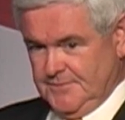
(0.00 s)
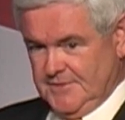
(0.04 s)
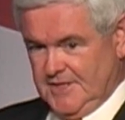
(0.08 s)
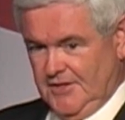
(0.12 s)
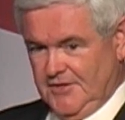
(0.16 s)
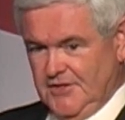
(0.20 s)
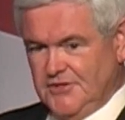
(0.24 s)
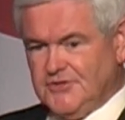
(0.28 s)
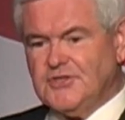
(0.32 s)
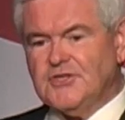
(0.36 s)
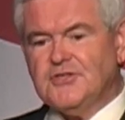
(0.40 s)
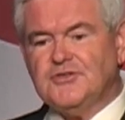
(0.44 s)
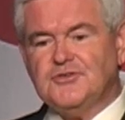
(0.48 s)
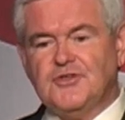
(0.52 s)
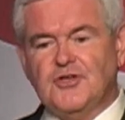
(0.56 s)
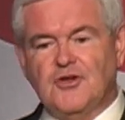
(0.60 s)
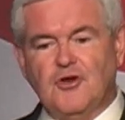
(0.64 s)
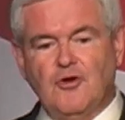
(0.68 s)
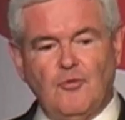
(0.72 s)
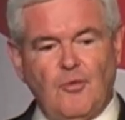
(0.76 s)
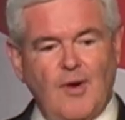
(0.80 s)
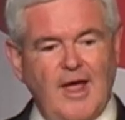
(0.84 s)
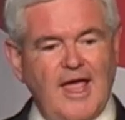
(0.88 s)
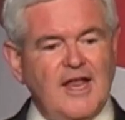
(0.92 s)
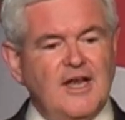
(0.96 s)
Now, this is the
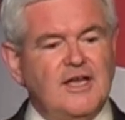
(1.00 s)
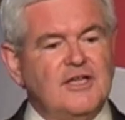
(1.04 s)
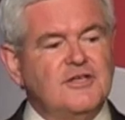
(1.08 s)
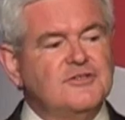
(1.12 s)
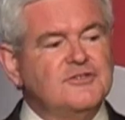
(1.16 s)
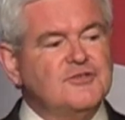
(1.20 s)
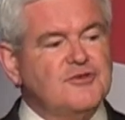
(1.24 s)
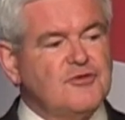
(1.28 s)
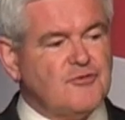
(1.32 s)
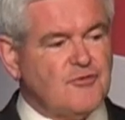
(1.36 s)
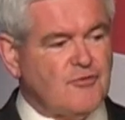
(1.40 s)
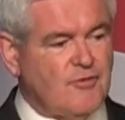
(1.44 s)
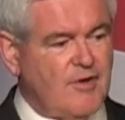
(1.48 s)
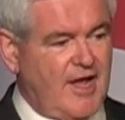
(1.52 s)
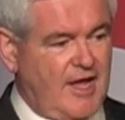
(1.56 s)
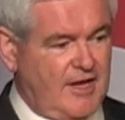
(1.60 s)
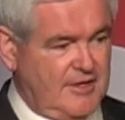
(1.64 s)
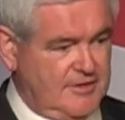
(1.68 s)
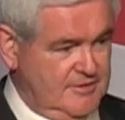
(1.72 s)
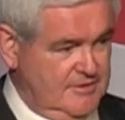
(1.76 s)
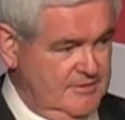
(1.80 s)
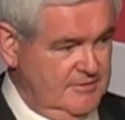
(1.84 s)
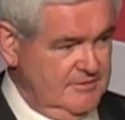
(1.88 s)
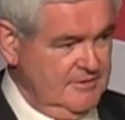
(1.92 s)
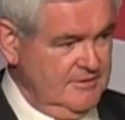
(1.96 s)
greatest
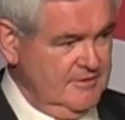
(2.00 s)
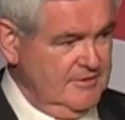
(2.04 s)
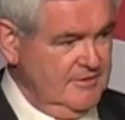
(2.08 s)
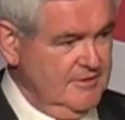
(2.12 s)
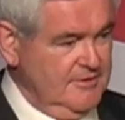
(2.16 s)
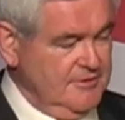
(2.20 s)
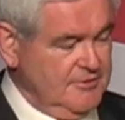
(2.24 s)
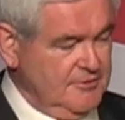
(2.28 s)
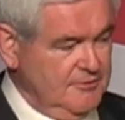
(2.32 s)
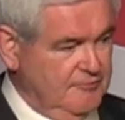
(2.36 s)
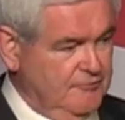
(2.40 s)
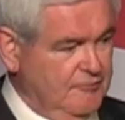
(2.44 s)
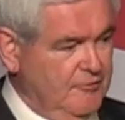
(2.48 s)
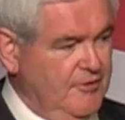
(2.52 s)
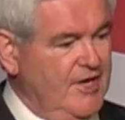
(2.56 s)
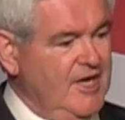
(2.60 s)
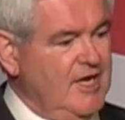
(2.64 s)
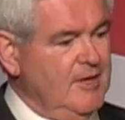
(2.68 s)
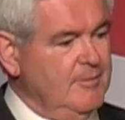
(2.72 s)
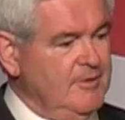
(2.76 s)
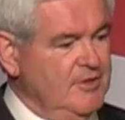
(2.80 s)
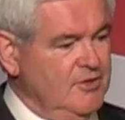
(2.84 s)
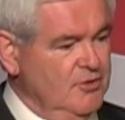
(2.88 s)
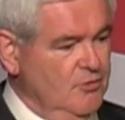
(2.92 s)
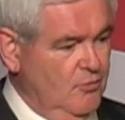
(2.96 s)
threat to
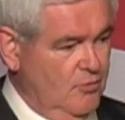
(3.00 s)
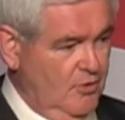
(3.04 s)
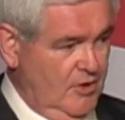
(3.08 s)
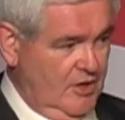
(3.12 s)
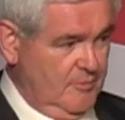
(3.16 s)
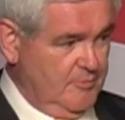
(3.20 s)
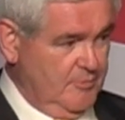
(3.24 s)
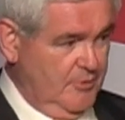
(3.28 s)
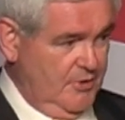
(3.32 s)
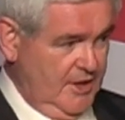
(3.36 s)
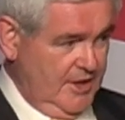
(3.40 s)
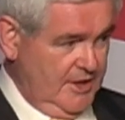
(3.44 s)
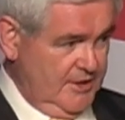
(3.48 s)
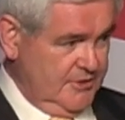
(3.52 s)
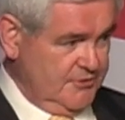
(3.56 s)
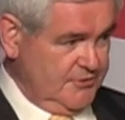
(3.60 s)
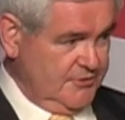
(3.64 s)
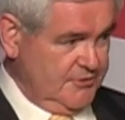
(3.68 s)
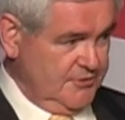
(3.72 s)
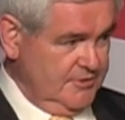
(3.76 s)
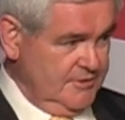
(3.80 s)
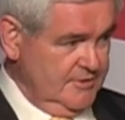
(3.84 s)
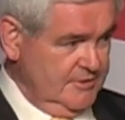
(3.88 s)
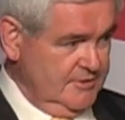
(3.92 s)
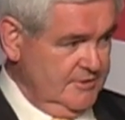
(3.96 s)
freedom in the
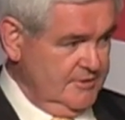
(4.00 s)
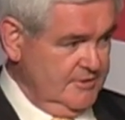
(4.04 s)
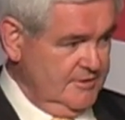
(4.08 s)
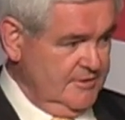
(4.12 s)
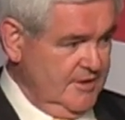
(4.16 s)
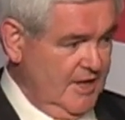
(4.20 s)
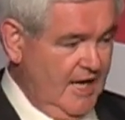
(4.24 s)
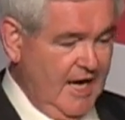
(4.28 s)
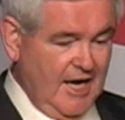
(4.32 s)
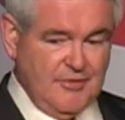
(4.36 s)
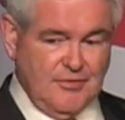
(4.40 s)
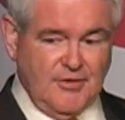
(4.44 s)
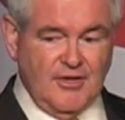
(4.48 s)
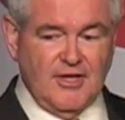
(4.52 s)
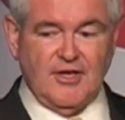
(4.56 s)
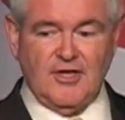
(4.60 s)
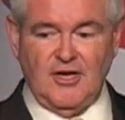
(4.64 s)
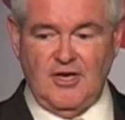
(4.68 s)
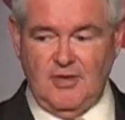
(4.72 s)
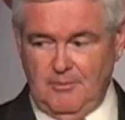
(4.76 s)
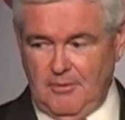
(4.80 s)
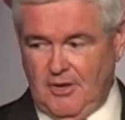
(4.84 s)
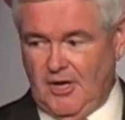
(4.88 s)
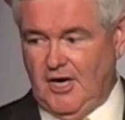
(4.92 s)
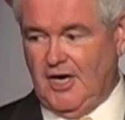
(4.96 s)
workplace, I think,
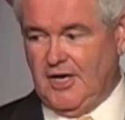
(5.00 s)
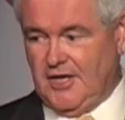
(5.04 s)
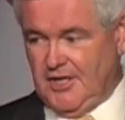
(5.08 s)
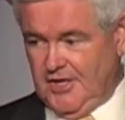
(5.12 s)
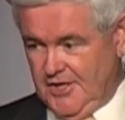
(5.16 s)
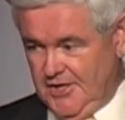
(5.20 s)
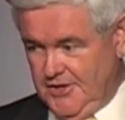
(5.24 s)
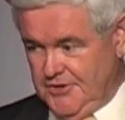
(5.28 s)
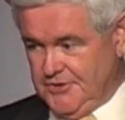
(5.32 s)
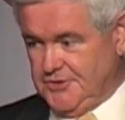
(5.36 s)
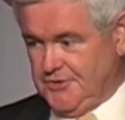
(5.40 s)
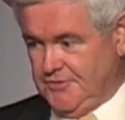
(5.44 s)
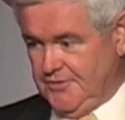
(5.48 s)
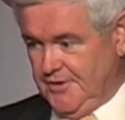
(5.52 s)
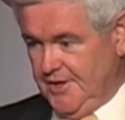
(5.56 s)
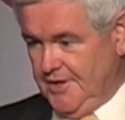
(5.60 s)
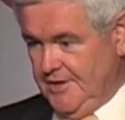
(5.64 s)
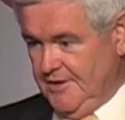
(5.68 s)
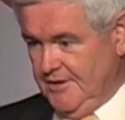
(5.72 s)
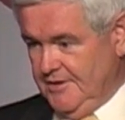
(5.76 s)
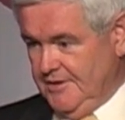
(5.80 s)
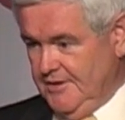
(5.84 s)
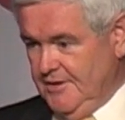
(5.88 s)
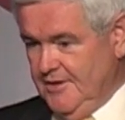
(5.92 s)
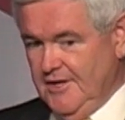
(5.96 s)
in American history.
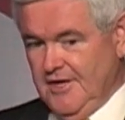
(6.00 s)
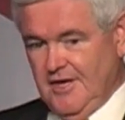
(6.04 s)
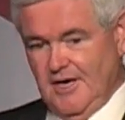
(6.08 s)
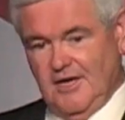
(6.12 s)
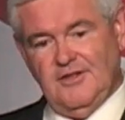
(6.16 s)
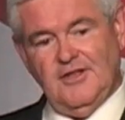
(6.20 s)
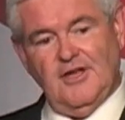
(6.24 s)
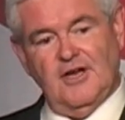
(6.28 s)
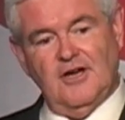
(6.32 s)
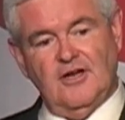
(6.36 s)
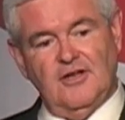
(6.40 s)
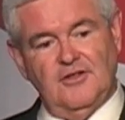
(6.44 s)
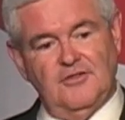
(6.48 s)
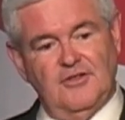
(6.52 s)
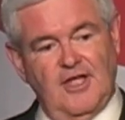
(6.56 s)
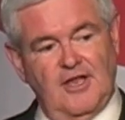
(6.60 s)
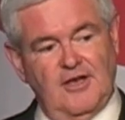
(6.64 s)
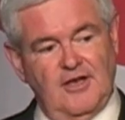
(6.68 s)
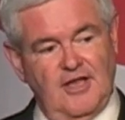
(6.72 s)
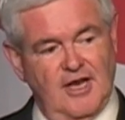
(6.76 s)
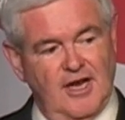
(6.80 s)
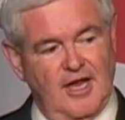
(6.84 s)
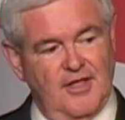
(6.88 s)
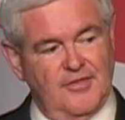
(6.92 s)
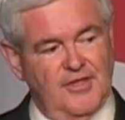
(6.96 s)
And
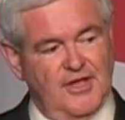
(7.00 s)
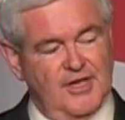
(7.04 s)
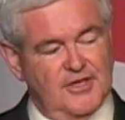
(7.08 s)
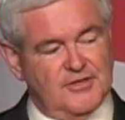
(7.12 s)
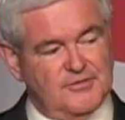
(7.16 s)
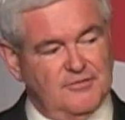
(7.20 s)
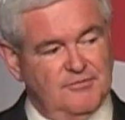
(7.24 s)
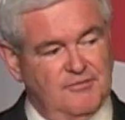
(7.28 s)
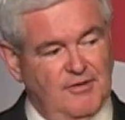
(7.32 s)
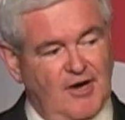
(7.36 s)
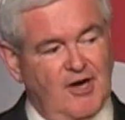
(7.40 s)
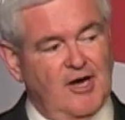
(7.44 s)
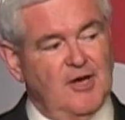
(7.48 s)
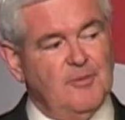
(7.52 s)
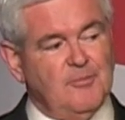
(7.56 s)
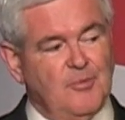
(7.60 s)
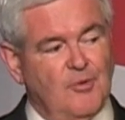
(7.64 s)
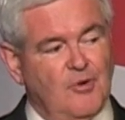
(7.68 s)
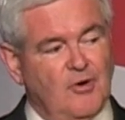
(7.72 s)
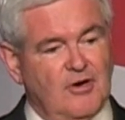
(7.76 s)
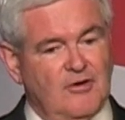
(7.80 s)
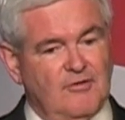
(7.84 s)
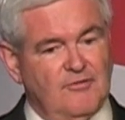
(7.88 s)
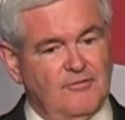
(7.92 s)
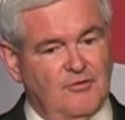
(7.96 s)
I think it's very
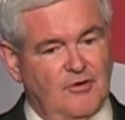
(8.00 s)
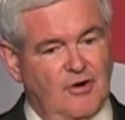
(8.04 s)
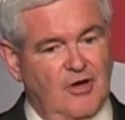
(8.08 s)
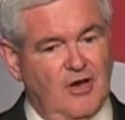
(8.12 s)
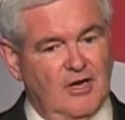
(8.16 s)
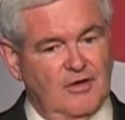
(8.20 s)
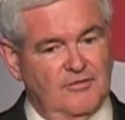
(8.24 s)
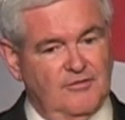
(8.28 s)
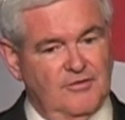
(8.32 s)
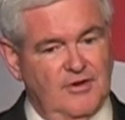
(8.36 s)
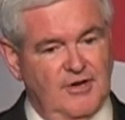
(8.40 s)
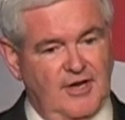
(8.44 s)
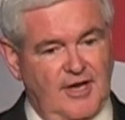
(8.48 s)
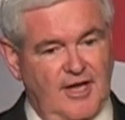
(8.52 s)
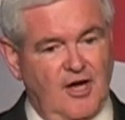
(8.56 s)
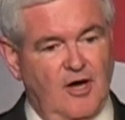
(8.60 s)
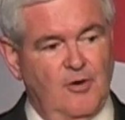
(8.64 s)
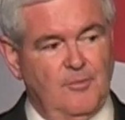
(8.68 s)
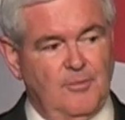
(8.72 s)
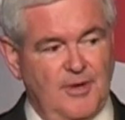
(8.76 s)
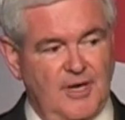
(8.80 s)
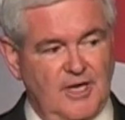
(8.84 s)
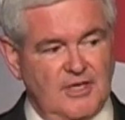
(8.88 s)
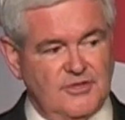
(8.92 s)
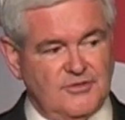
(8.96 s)
important for all of you to
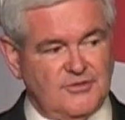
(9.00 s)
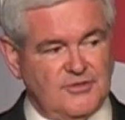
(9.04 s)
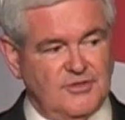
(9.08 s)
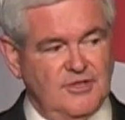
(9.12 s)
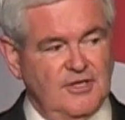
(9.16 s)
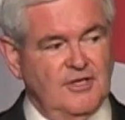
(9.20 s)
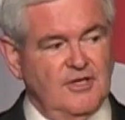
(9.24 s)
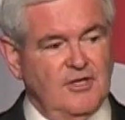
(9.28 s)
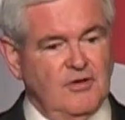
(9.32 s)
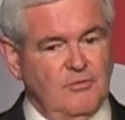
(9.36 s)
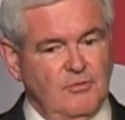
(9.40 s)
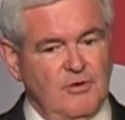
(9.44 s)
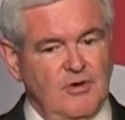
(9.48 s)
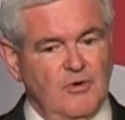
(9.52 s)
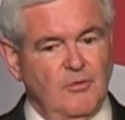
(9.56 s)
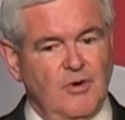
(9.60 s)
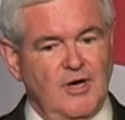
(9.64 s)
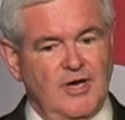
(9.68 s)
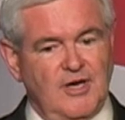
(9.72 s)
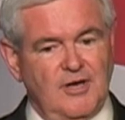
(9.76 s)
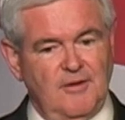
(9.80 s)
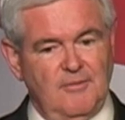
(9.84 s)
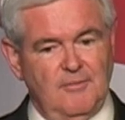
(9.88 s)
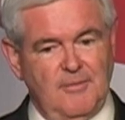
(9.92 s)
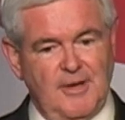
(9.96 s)
help us. We
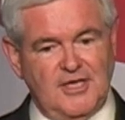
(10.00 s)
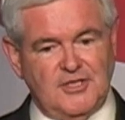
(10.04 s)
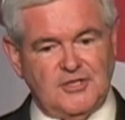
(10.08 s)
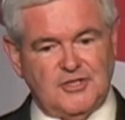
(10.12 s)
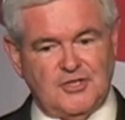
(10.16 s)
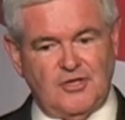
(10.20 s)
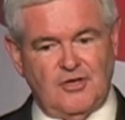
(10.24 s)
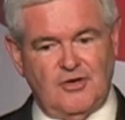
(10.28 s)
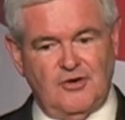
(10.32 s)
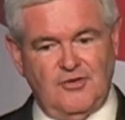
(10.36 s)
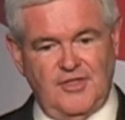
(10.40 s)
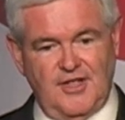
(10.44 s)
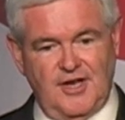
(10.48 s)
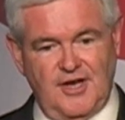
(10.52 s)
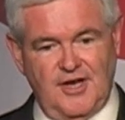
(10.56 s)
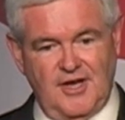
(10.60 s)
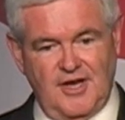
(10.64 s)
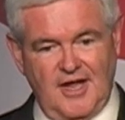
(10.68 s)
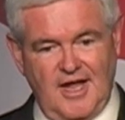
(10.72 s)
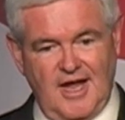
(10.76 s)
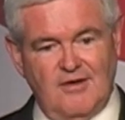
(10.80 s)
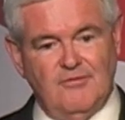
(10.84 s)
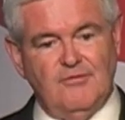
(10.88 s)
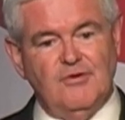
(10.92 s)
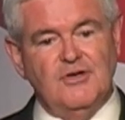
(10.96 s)
want to make sure that in
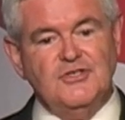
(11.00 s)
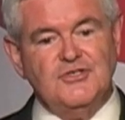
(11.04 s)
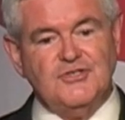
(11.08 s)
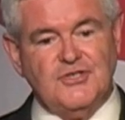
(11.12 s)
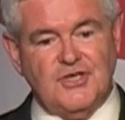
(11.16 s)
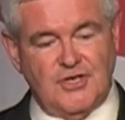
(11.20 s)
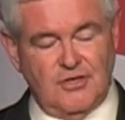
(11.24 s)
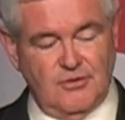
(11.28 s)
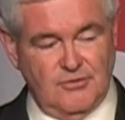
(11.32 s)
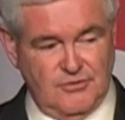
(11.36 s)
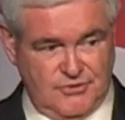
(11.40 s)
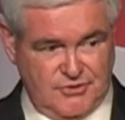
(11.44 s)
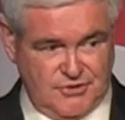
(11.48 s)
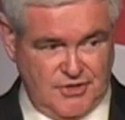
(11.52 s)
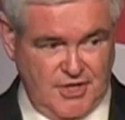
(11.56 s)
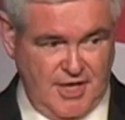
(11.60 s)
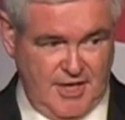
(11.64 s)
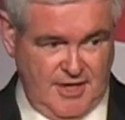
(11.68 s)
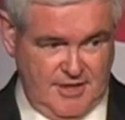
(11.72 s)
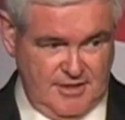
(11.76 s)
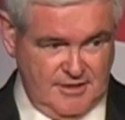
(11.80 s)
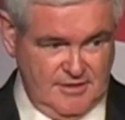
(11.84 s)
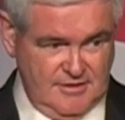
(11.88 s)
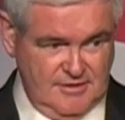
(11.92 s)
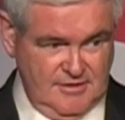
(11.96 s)
every single
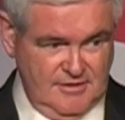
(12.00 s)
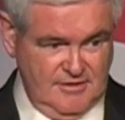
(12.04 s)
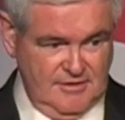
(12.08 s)
state,